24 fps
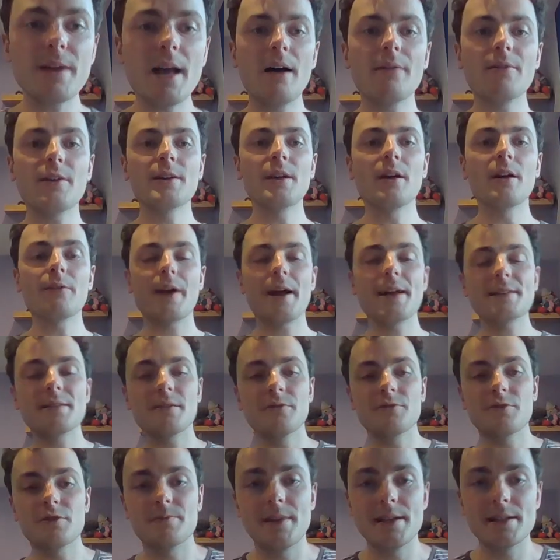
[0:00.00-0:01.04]
another
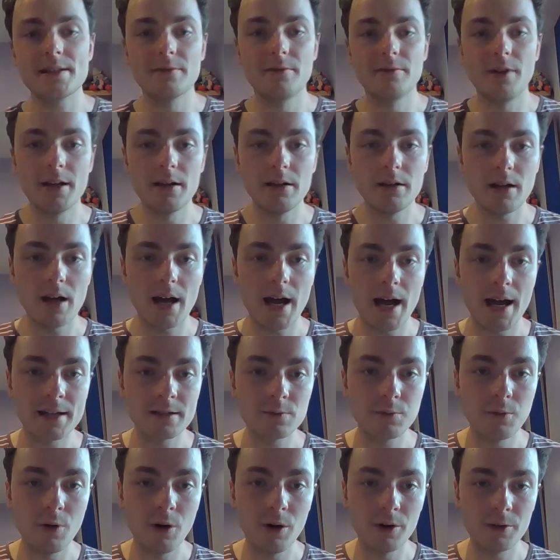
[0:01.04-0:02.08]
800 metre runner, and
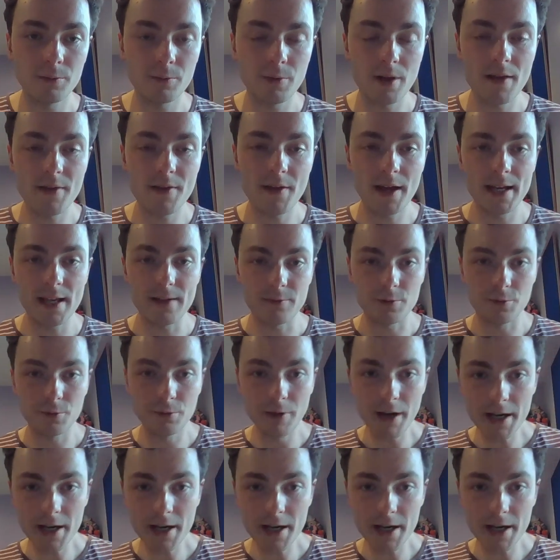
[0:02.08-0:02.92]
one with an even quicker